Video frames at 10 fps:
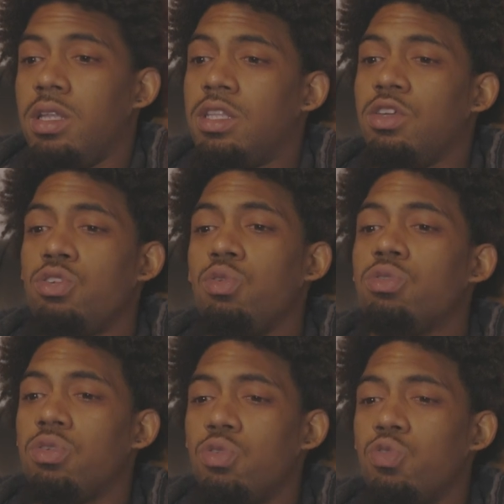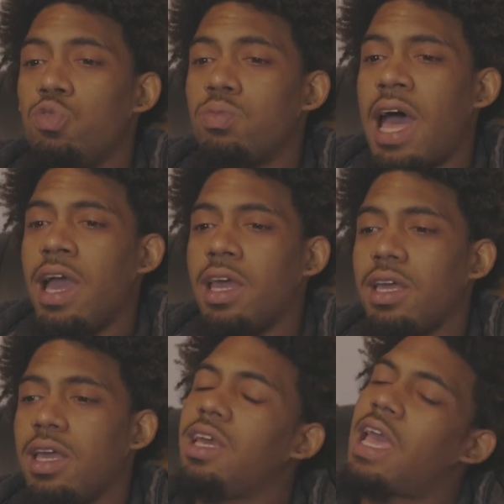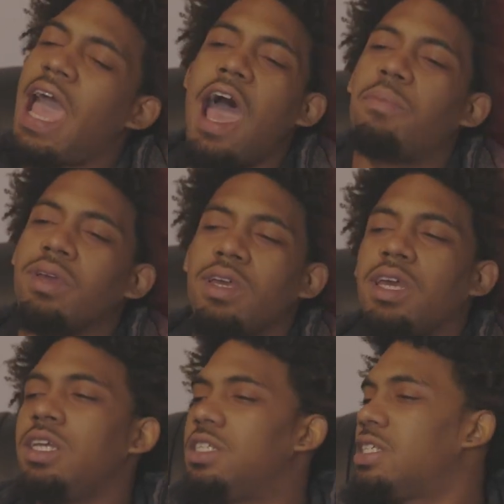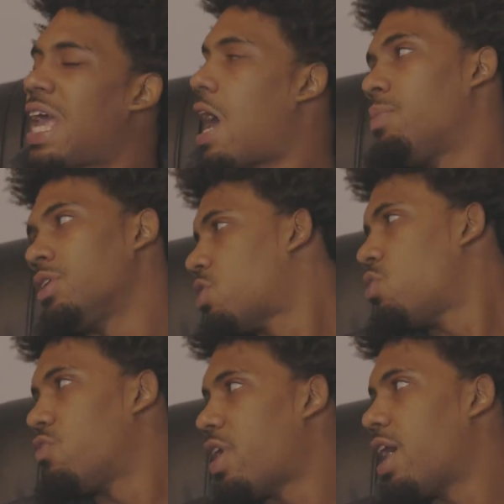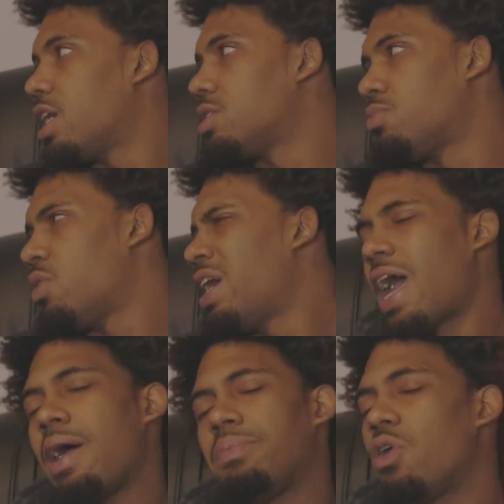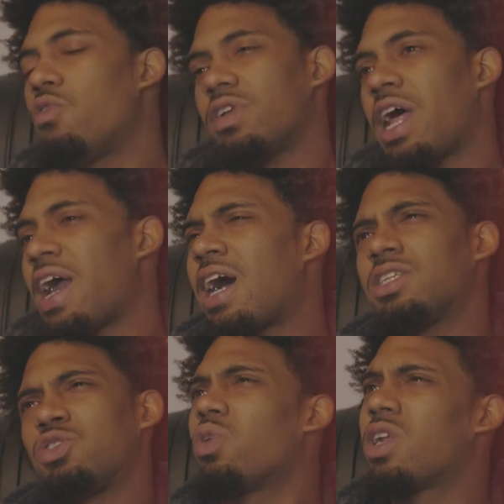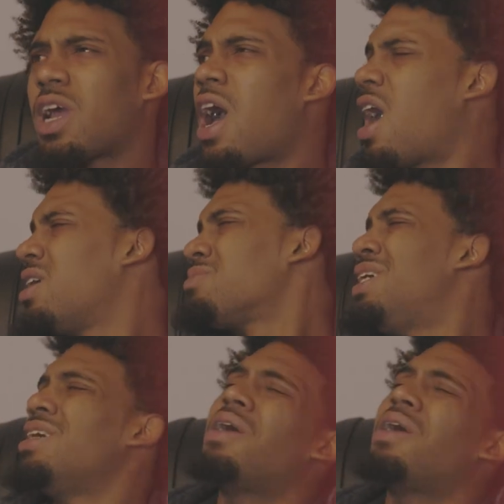the YouTube, like it happened, it just happened so fast, yeah. bro. It happened overnight. I we swear to God, YouTube.